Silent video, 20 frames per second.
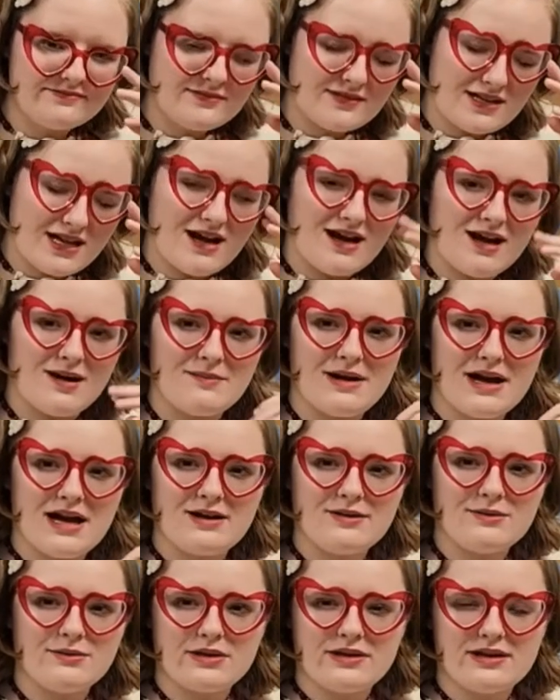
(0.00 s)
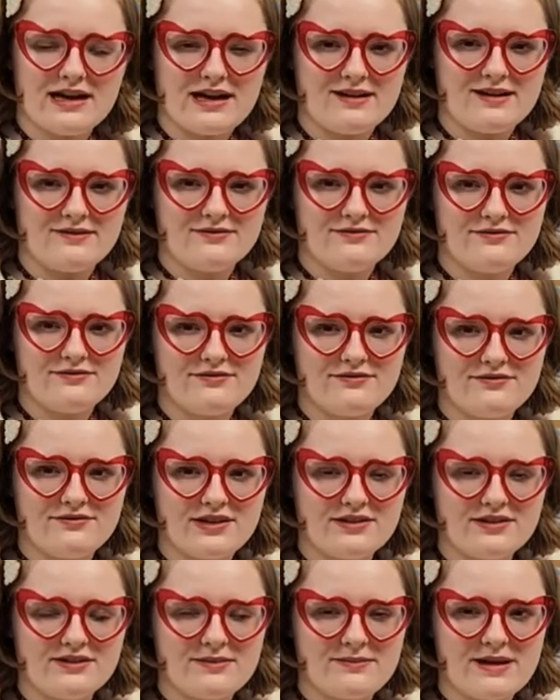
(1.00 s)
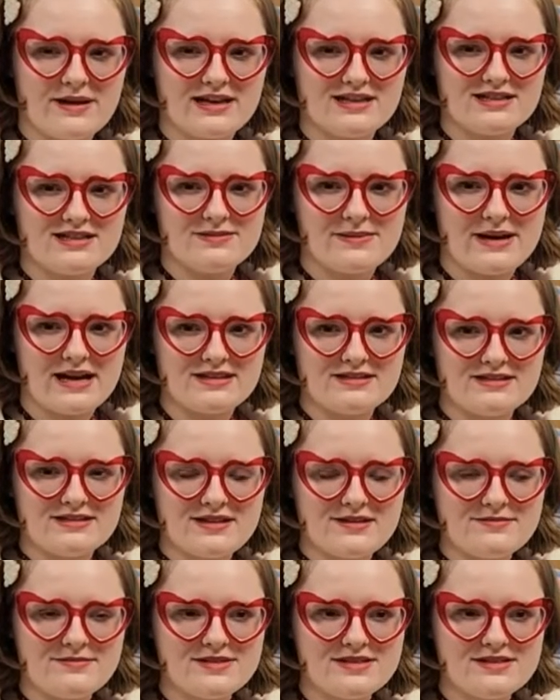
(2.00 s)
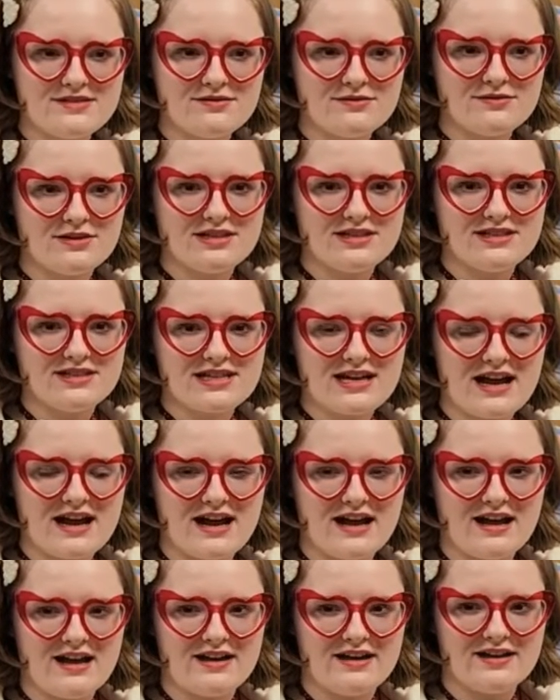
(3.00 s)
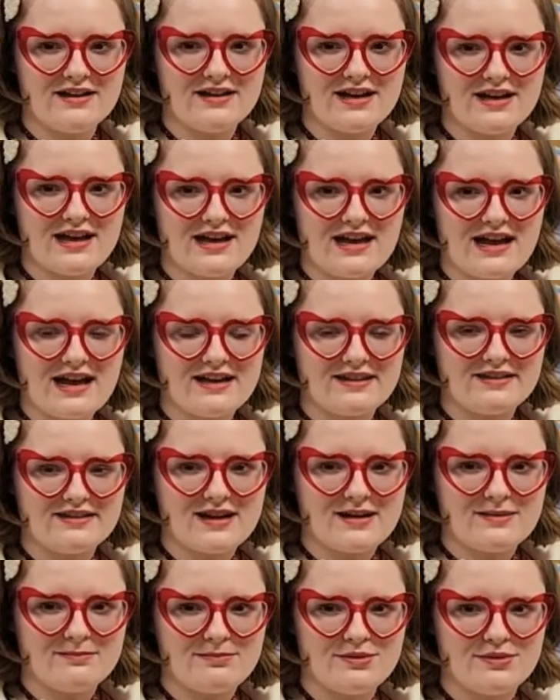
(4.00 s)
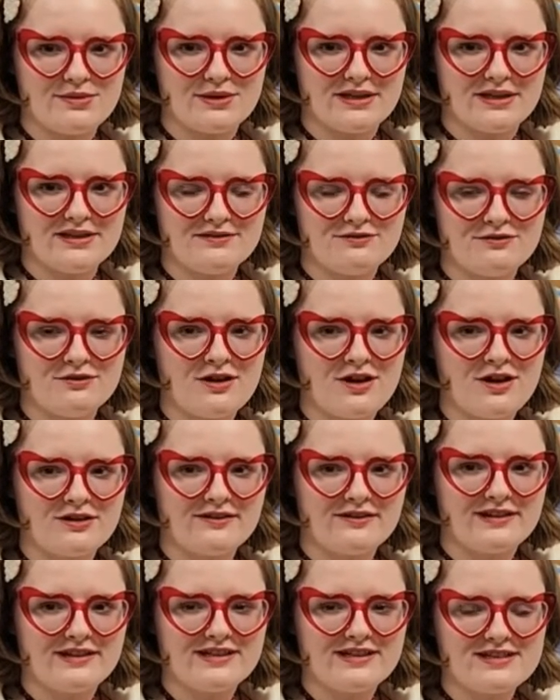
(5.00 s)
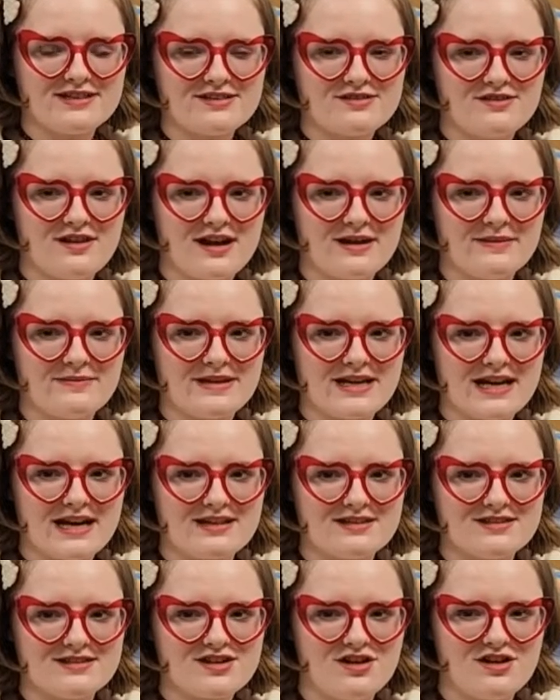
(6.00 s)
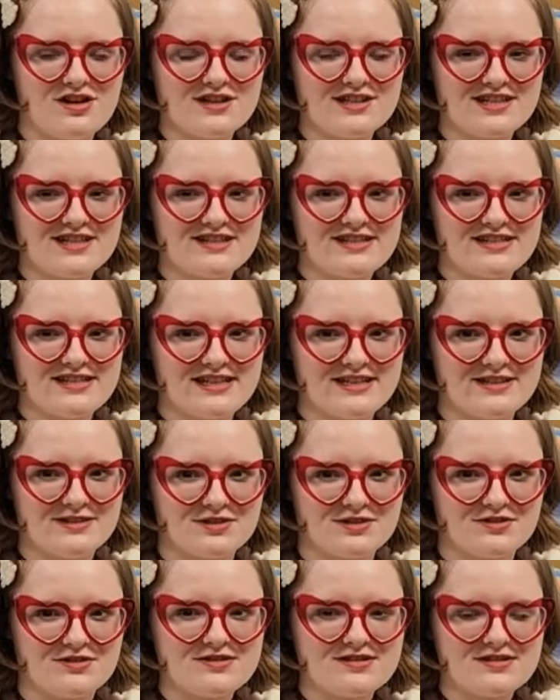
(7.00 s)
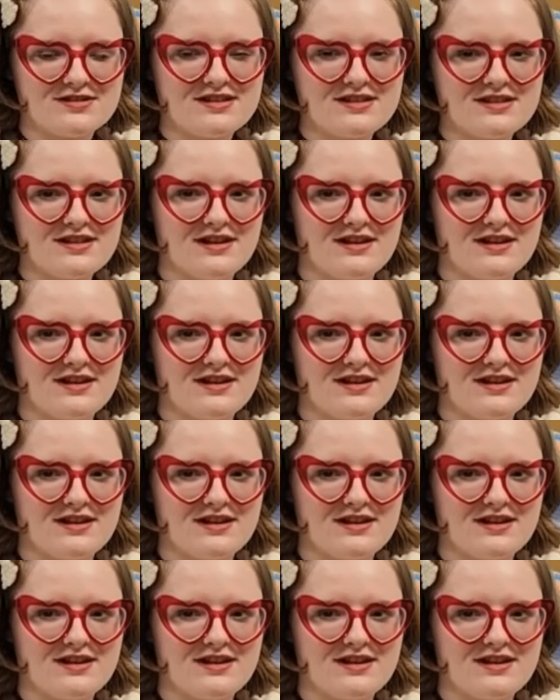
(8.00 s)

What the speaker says: I would have very bad spasms, which I at that point wrongly described as conscious seizures.